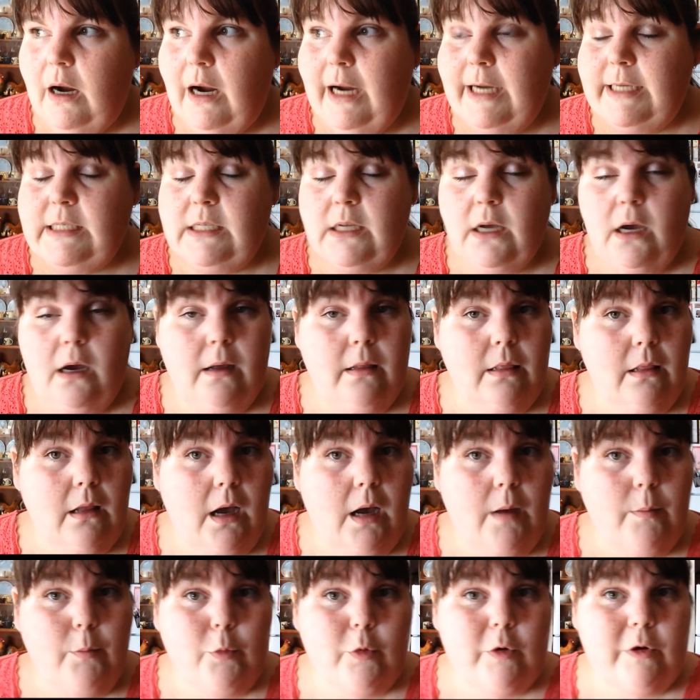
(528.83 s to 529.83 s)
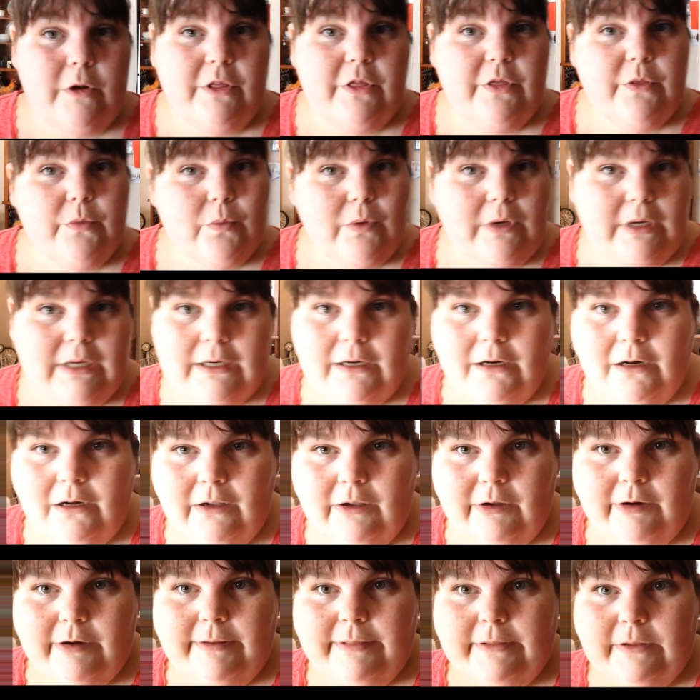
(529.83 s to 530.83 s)
I saw a lot more
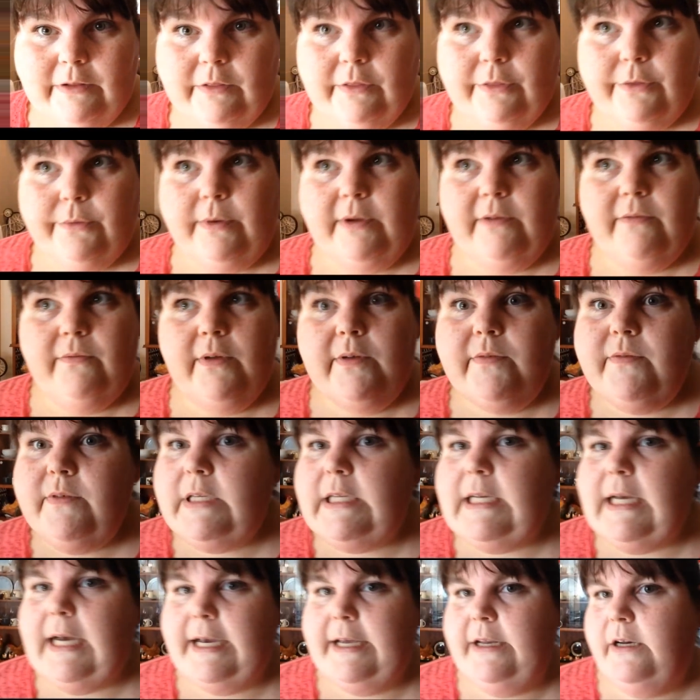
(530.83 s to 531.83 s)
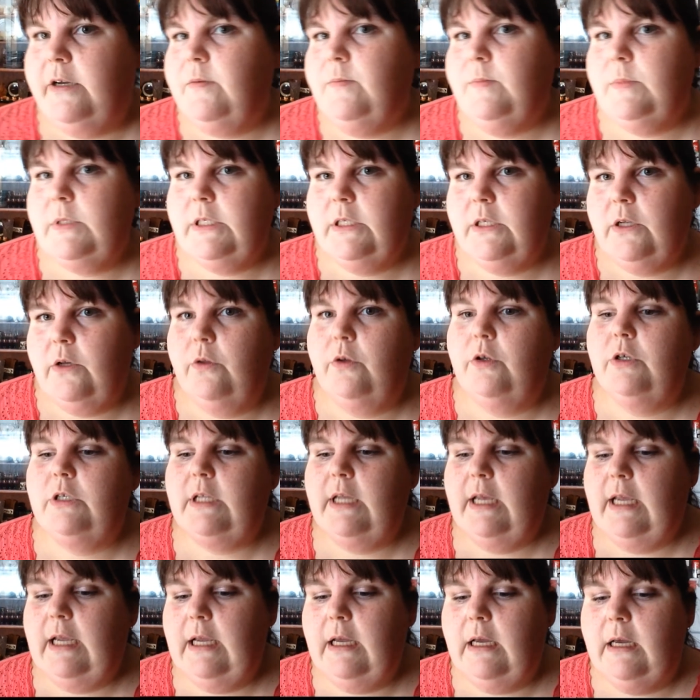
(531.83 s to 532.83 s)
$3 and then 350 items. So there's
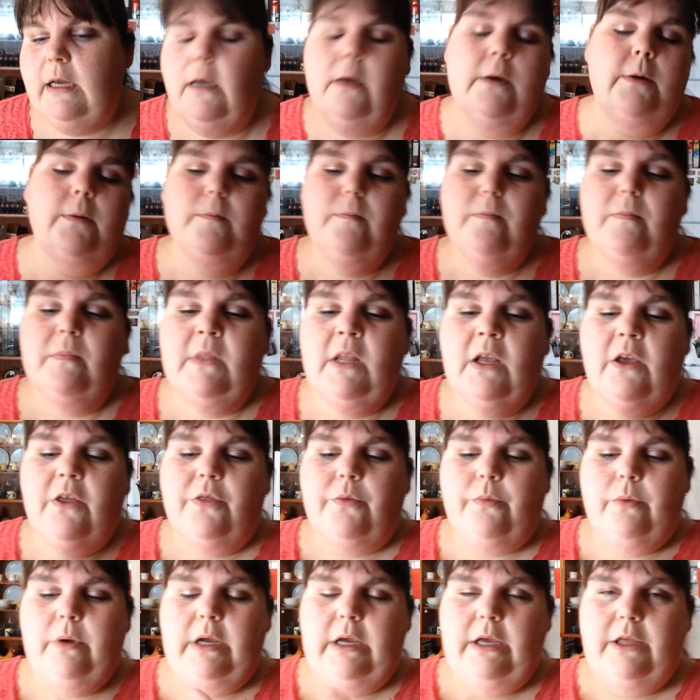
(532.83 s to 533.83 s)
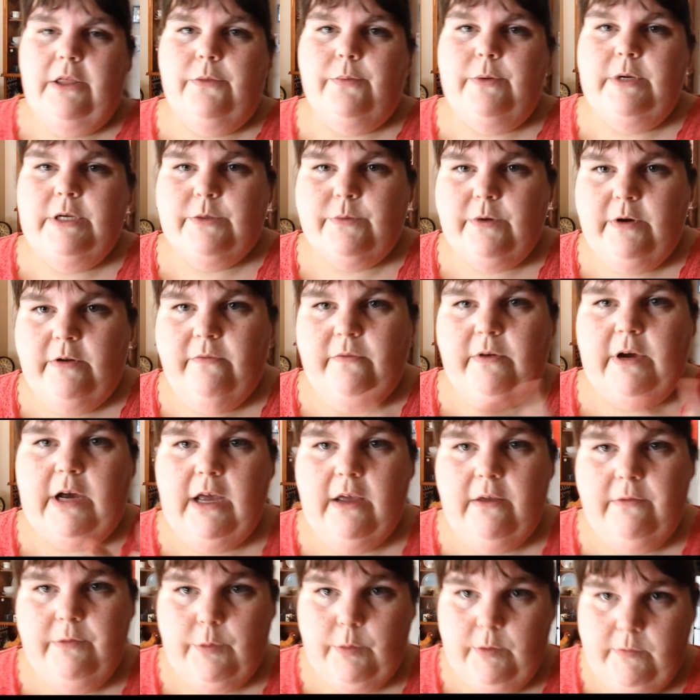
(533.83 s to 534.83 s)
like 3, 325,
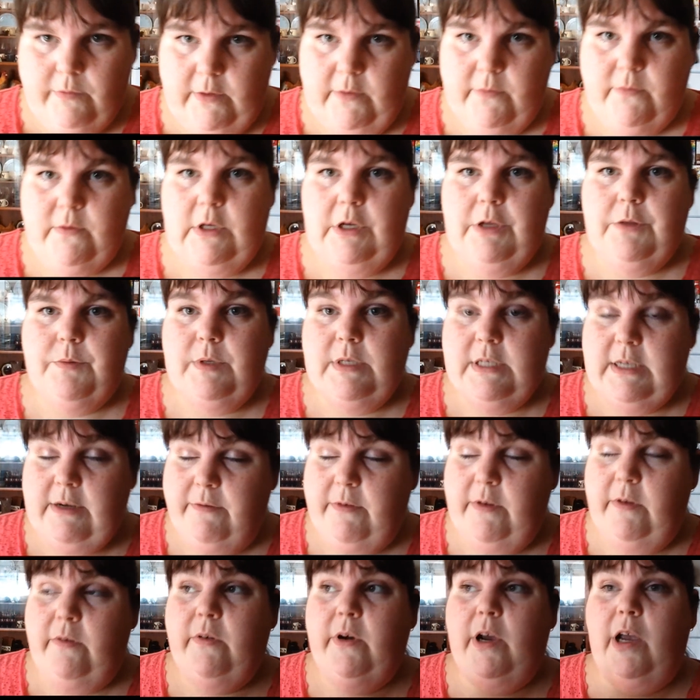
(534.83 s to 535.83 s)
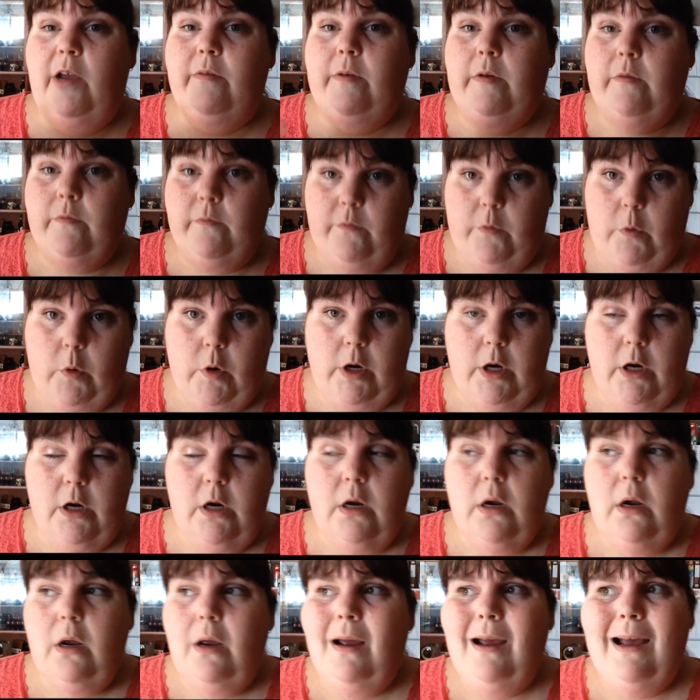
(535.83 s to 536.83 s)
350, 375 and 4.
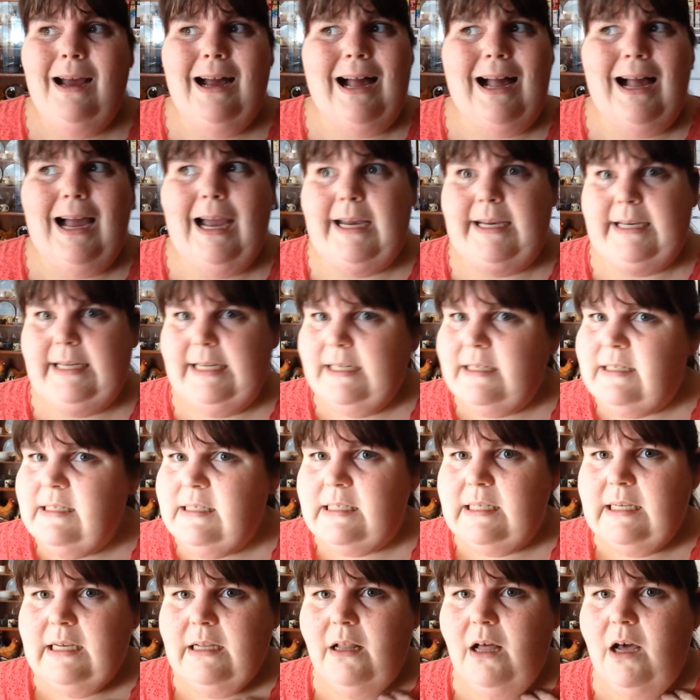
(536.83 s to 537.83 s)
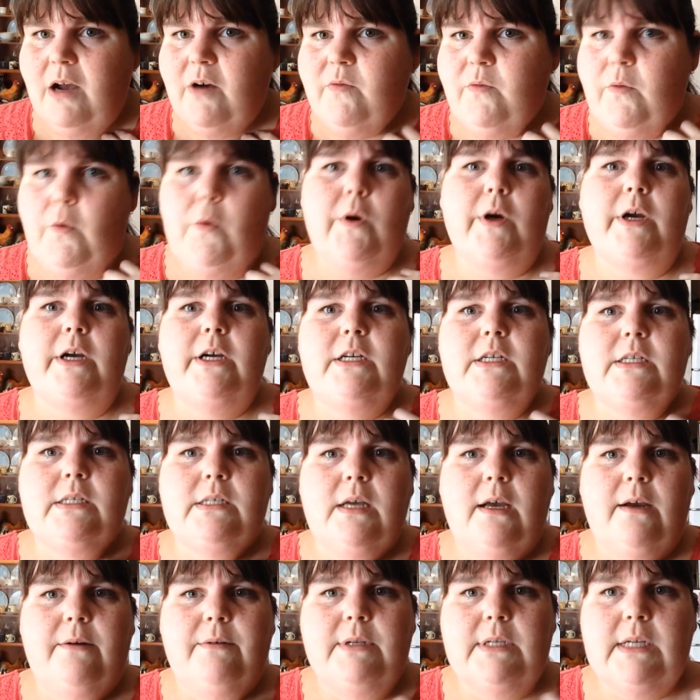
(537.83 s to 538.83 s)
I didn't see a lot of 4s.
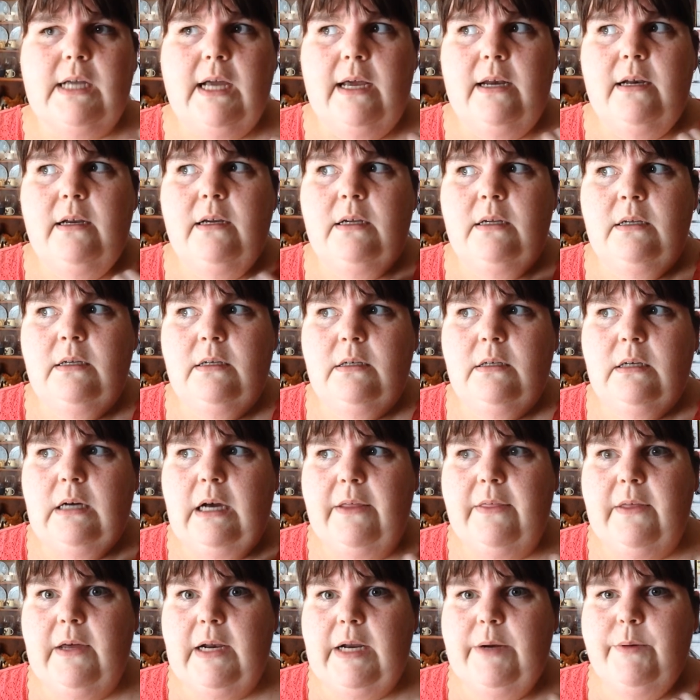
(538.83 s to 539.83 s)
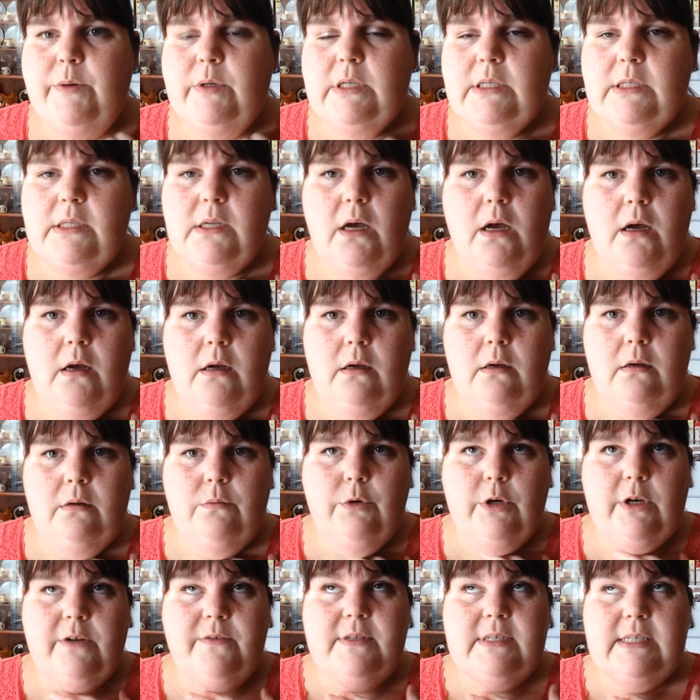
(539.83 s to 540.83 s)
I was kind of I thought I would have saw
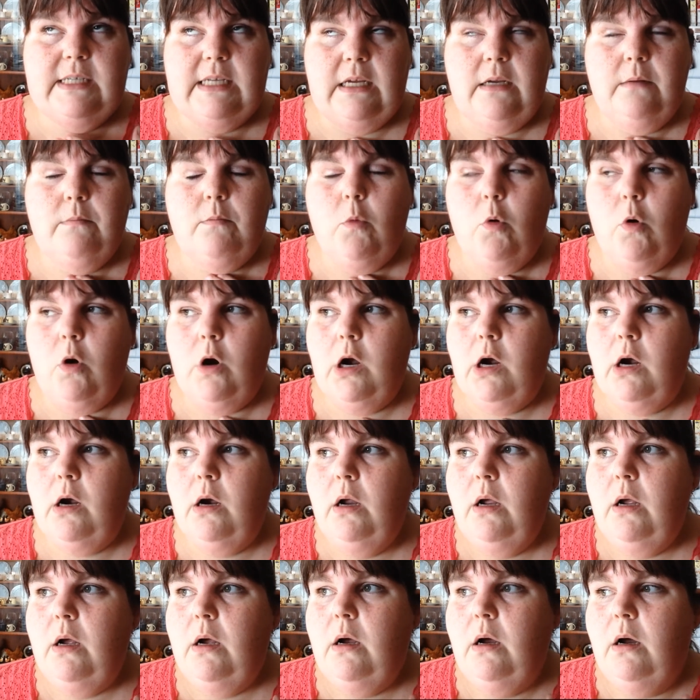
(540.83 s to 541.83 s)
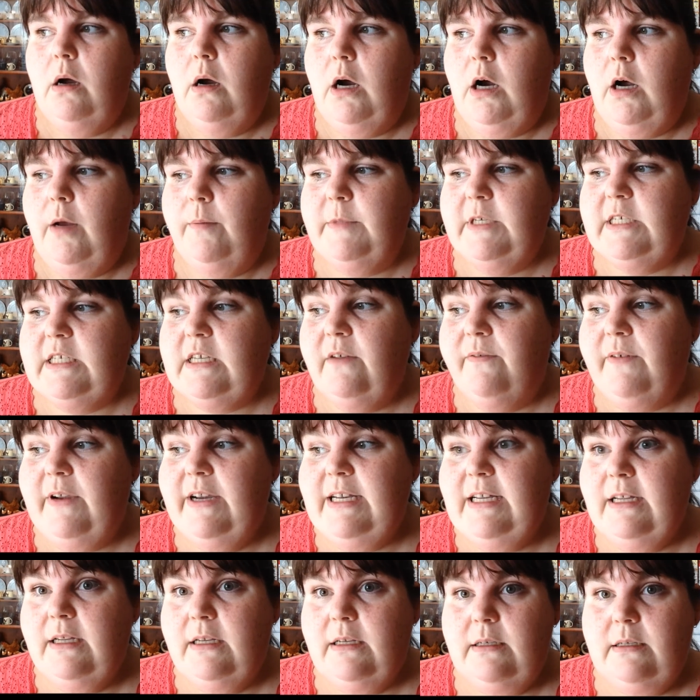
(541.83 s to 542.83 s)
would have seen more. Um, the stuff I
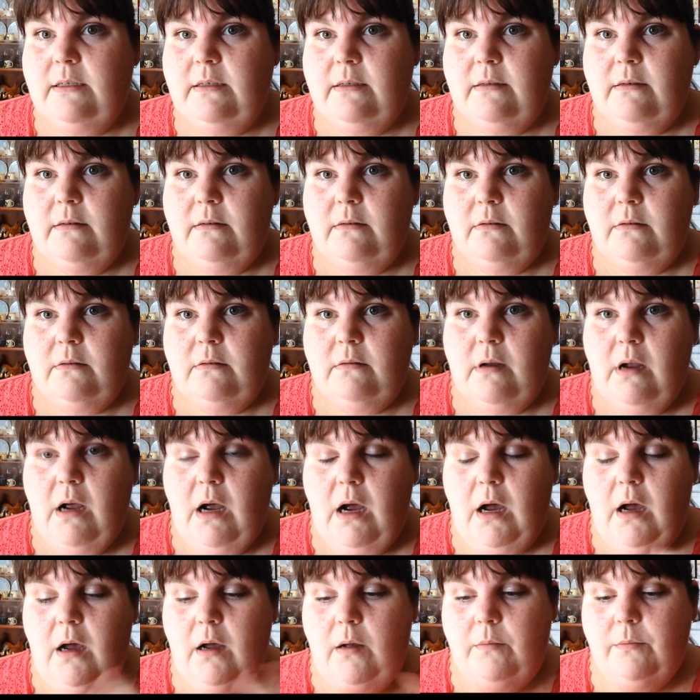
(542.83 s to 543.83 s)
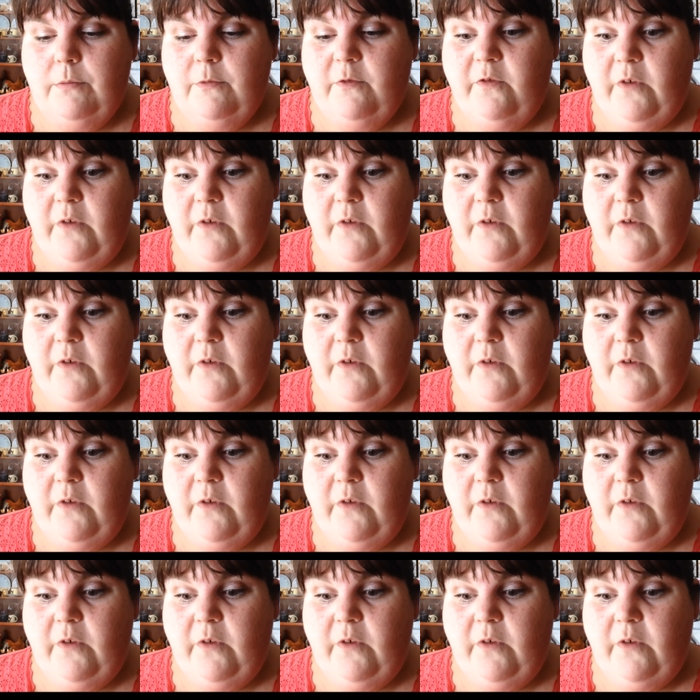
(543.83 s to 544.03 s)
did um,